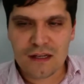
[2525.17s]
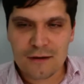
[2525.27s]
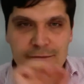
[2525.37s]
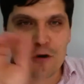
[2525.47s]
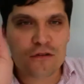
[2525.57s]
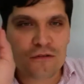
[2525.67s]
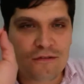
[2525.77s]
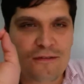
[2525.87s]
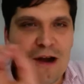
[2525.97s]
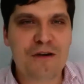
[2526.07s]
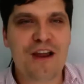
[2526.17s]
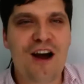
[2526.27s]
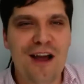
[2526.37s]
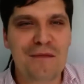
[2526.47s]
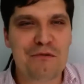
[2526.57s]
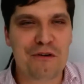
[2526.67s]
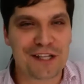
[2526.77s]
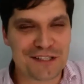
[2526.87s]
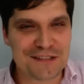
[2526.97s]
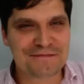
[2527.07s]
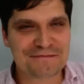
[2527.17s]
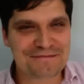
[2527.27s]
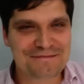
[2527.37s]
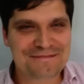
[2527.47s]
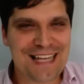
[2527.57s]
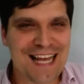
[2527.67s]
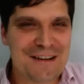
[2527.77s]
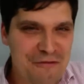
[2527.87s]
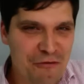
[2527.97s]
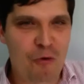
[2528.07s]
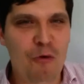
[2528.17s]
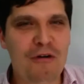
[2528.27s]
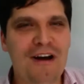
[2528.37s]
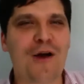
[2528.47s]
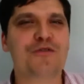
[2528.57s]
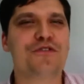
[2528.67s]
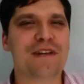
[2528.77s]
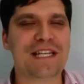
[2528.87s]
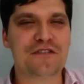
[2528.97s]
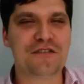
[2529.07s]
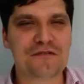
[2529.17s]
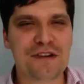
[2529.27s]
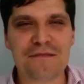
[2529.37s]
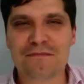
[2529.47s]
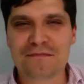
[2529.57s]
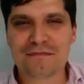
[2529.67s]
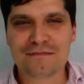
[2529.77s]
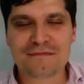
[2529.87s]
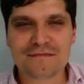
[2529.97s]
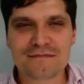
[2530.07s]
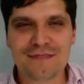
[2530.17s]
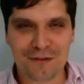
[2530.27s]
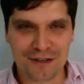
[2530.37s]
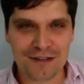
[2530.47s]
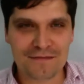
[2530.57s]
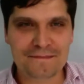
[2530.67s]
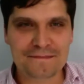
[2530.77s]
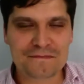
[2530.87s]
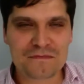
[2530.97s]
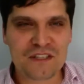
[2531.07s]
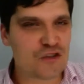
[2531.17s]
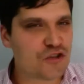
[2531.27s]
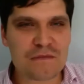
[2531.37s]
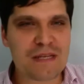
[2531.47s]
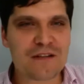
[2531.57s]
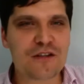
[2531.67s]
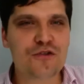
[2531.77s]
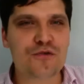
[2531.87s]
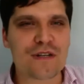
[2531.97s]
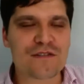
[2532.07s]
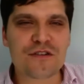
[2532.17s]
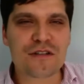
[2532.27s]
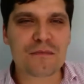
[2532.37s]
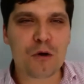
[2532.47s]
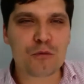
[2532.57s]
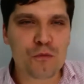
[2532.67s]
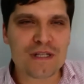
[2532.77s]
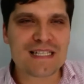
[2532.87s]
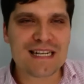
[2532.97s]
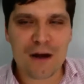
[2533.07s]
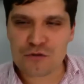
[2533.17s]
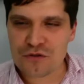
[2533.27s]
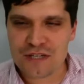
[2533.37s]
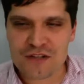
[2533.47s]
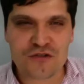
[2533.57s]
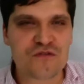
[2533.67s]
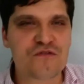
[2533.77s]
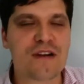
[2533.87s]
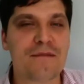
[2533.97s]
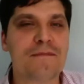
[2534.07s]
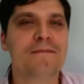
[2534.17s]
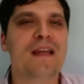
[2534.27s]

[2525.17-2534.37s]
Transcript: You've got very high points for outer regional stream. Okay. You shouldn't be too concerned about points in outer regional stream.